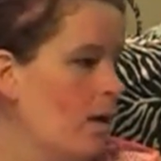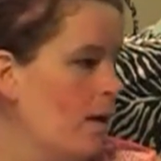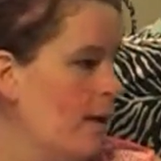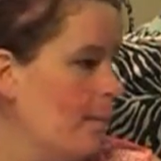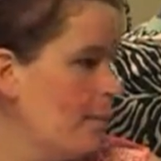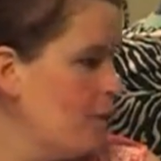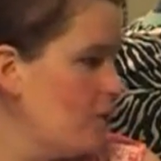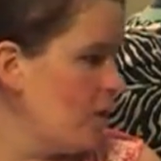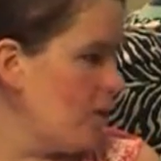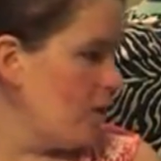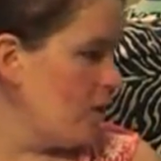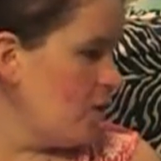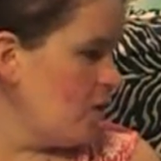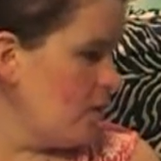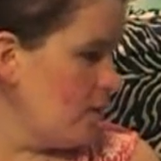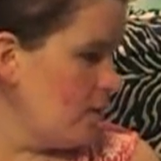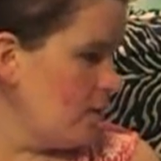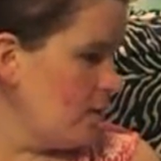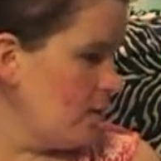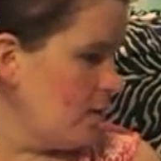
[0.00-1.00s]
I'm going to try to show
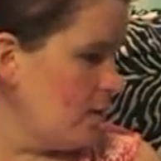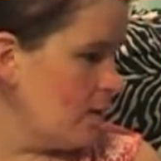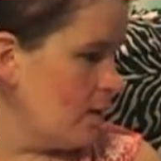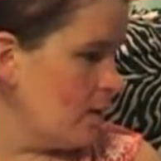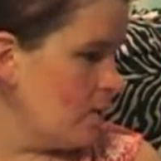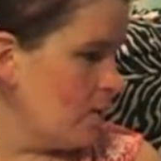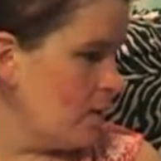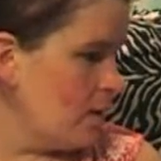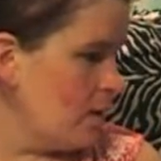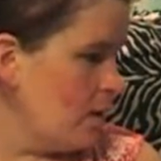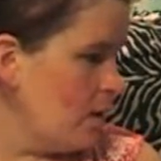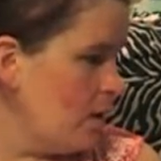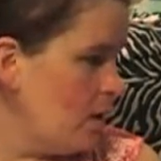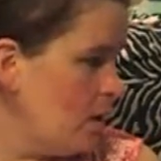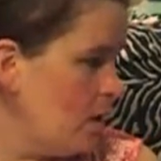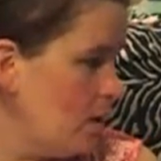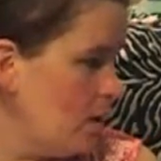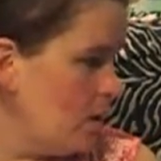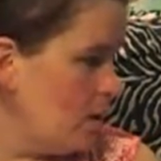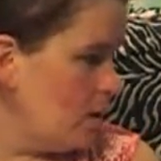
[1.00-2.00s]
you this next one.
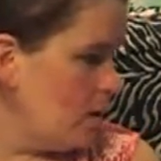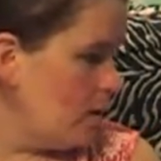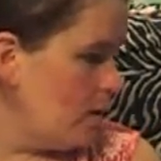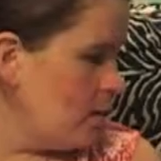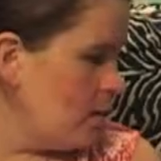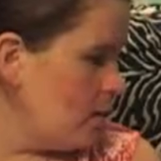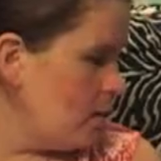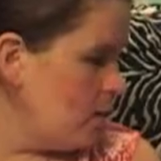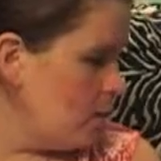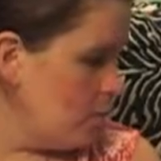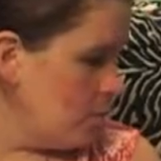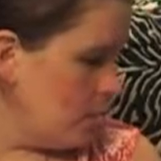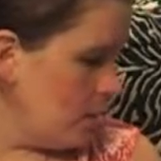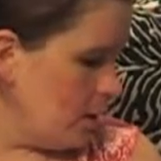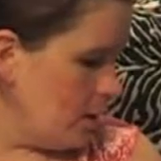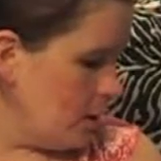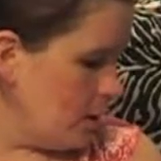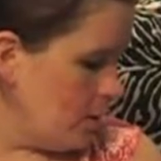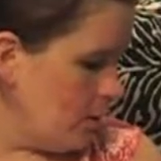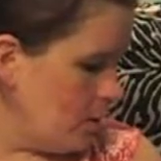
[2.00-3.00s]
I did not think to
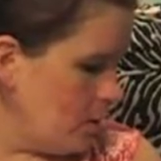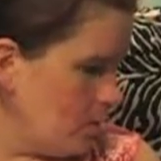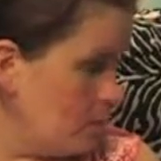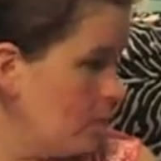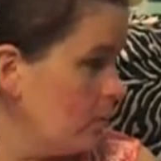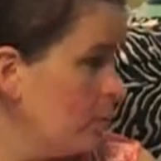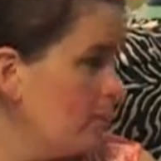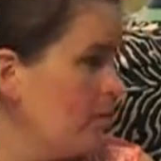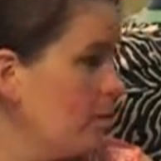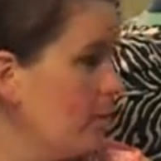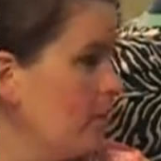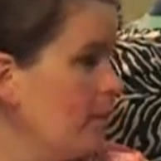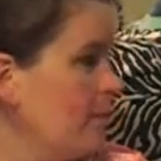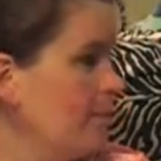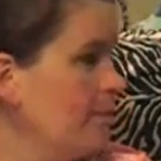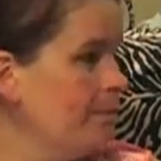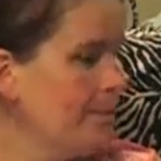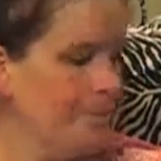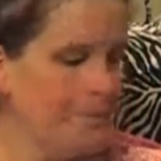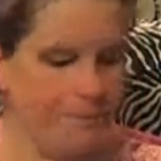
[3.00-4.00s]
bring in a marble with
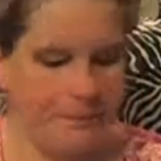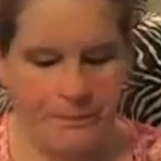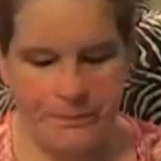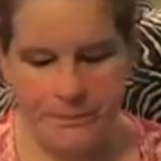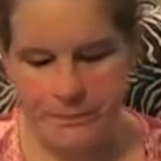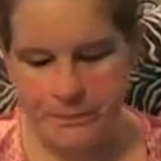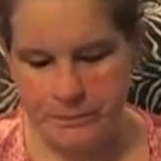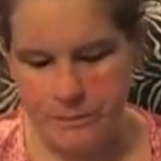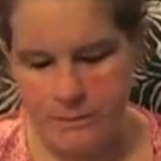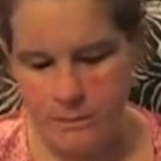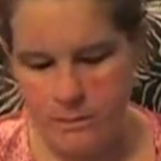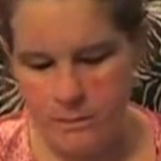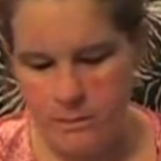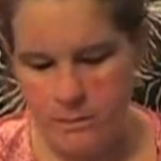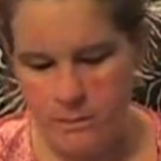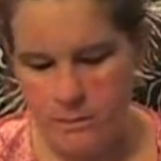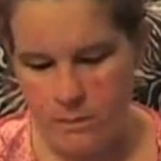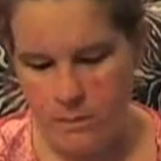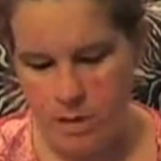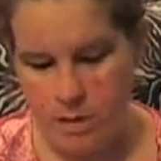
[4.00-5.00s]
me
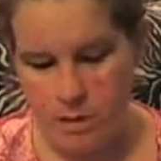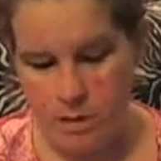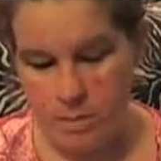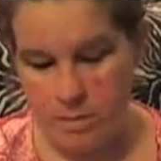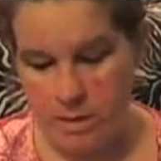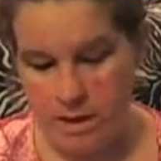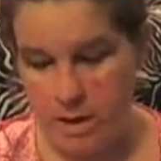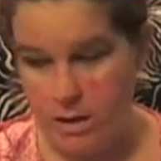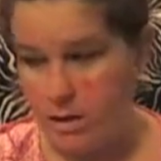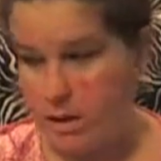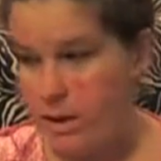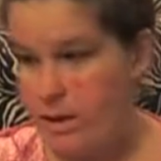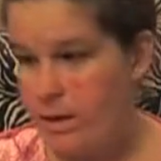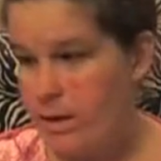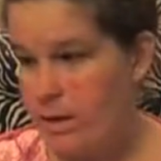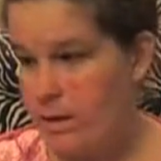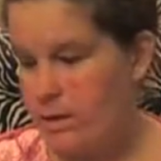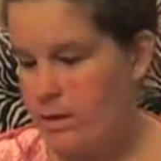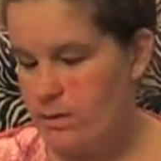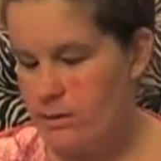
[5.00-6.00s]
or a bead or
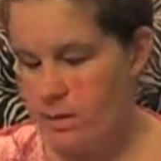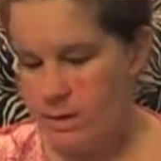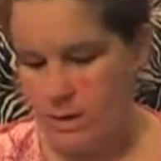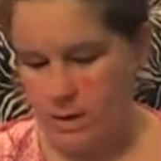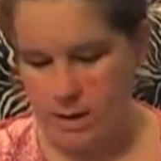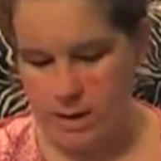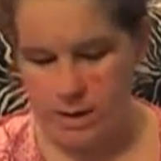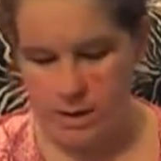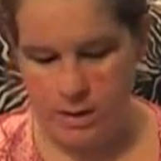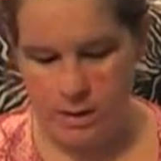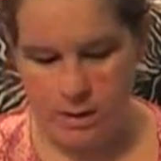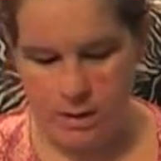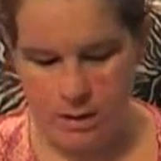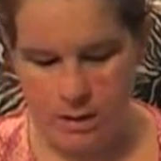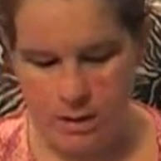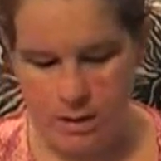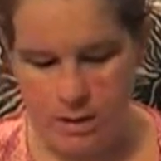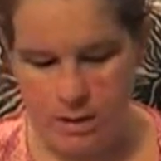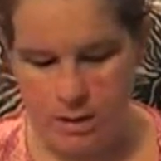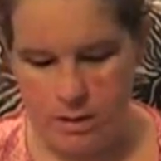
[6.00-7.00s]
anything else for you guys to
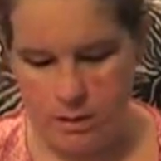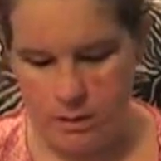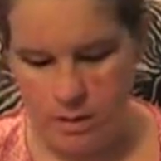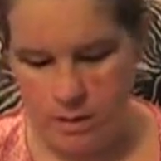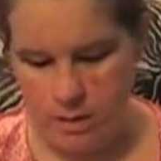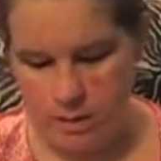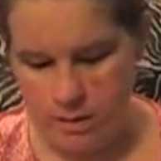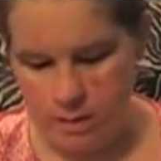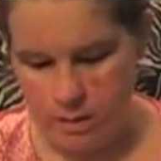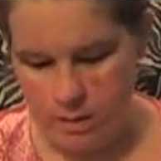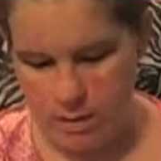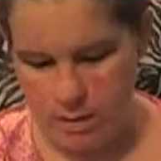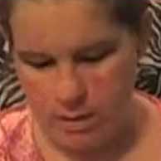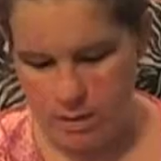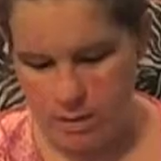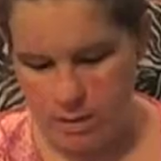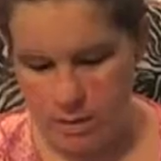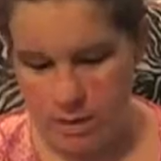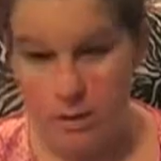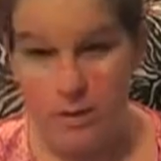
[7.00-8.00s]
see this with
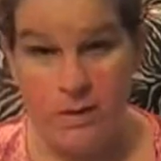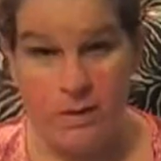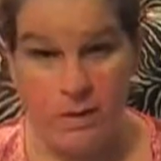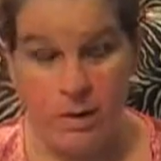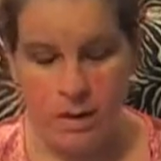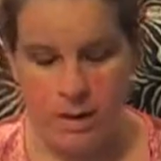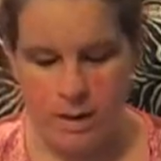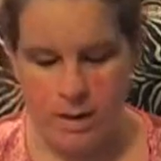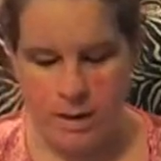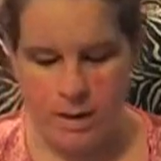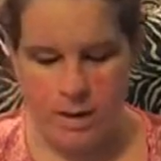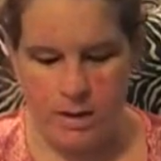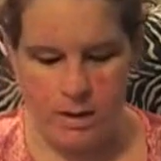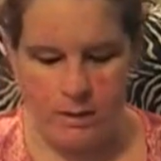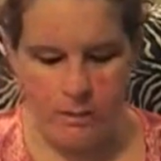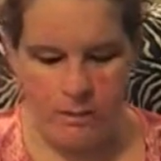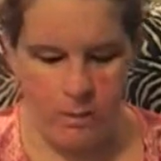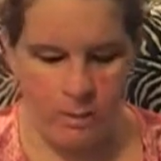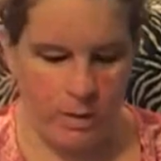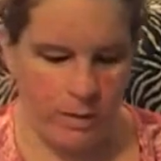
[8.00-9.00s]
so you get an
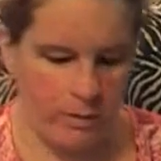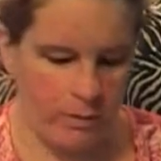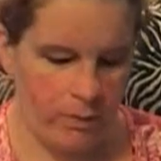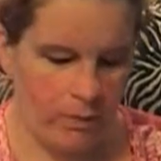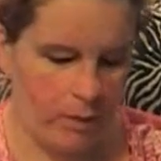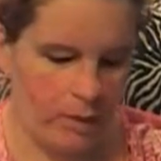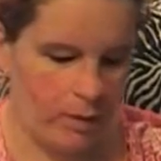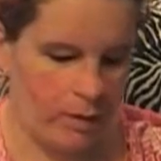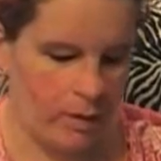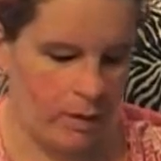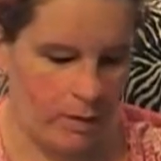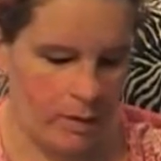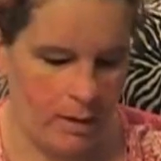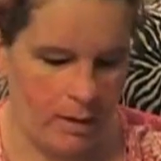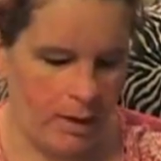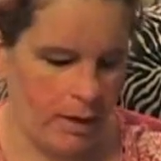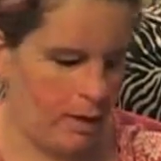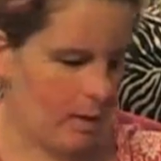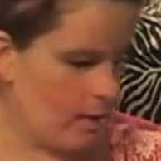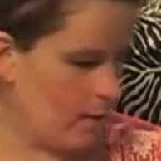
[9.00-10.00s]
idea of what it really looks
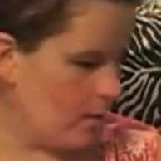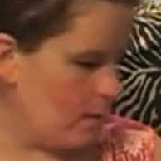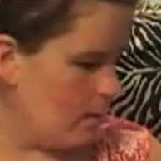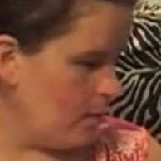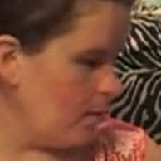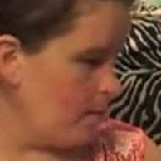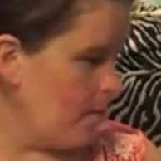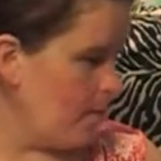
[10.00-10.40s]
like.